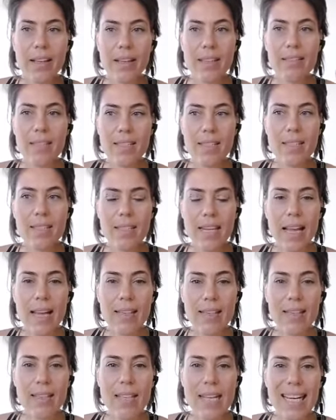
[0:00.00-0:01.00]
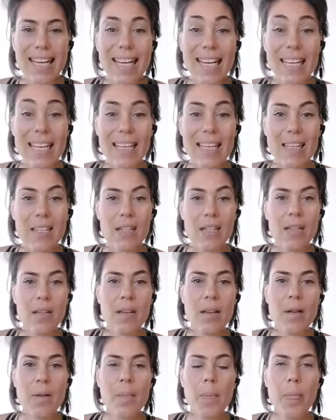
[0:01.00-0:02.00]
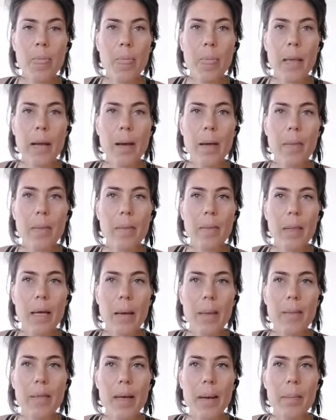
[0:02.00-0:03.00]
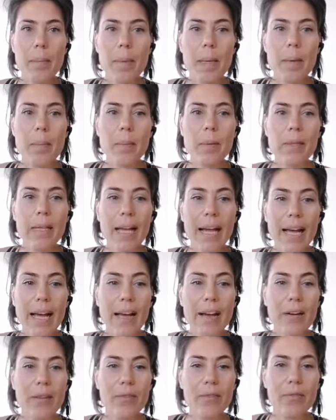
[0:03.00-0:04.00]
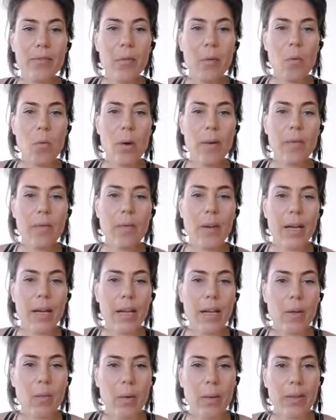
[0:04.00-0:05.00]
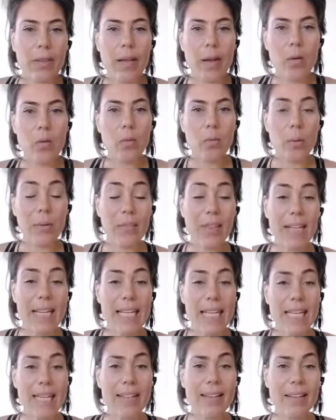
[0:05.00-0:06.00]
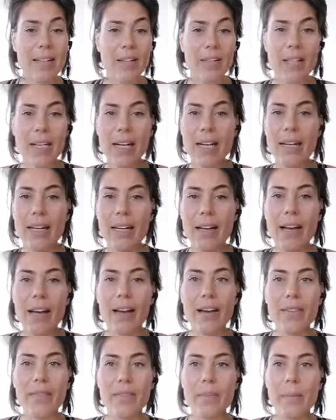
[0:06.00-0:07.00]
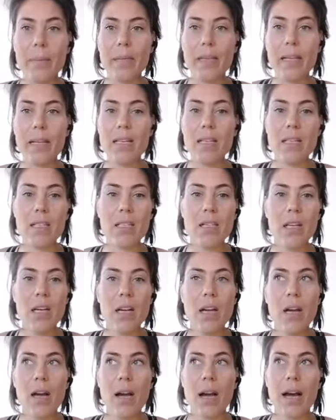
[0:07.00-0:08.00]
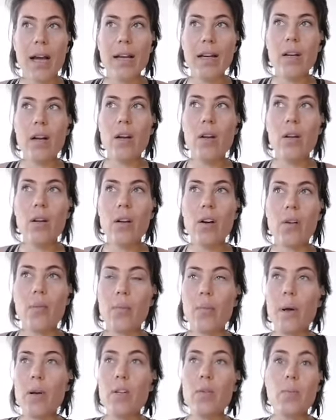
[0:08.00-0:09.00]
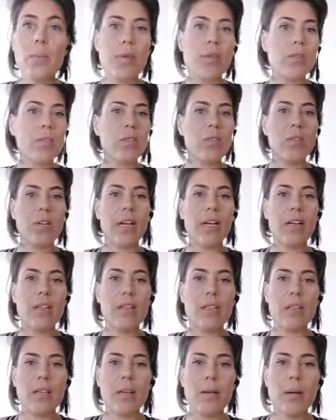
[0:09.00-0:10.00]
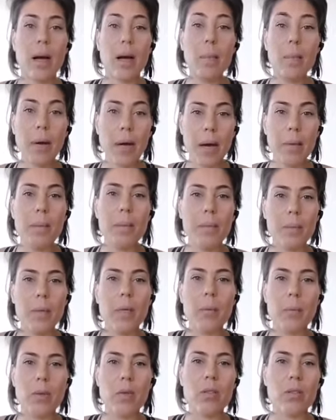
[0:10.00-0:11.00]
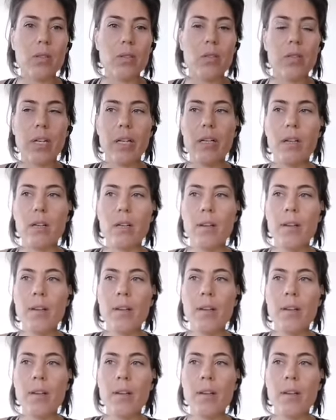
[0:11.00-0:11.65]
states the need that people have for what they need in their daily life. I know a lot of most personal trainers. I'm a personal trainer.